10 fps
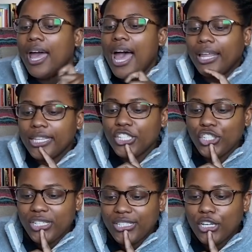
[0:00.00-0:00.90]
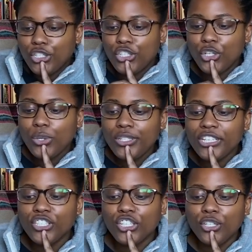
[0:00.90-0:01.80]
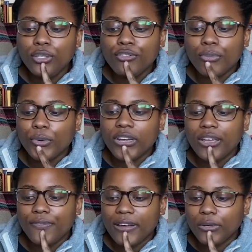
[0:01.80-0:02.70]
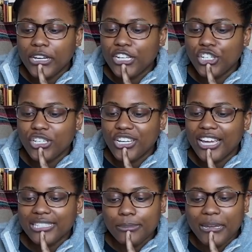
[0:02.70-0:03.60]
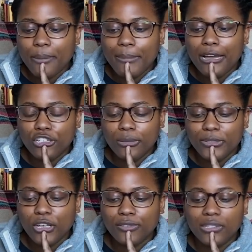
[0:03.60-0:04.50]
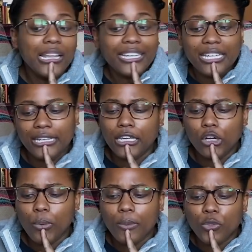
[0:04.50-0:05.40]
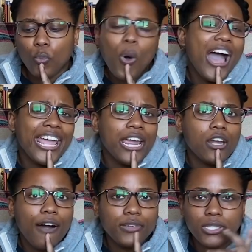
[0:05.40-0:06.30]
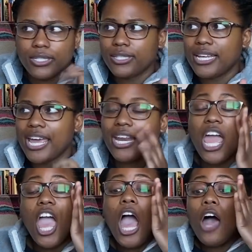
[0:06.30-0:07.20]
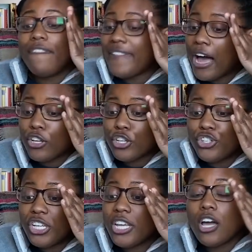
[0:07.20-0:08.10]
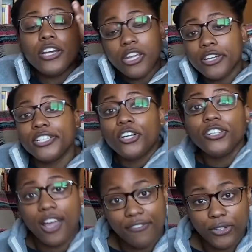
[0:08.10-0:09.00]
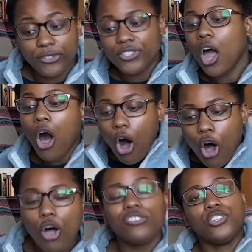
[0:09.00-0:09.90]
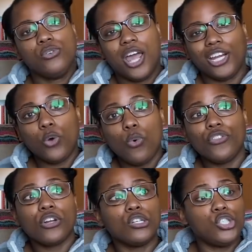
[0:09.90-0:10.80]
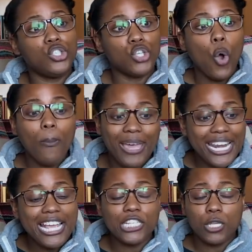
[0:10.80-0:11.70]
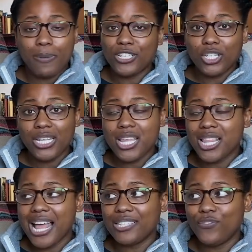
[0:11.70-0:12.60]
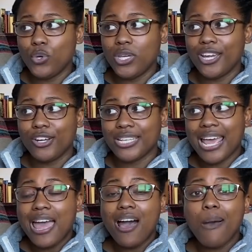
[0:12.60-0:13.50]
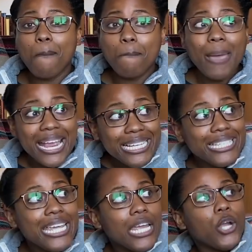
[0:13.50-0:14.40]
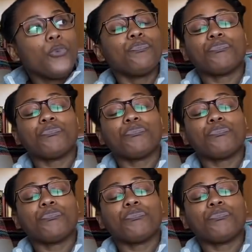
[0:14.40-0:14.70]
And then she said, students excused from reading foundation texts may imagine themselves lucky to get away with Y A novels instead. Now you're shitting on young adult novels. Also not cool. There are so many, especially in the last few years, amazing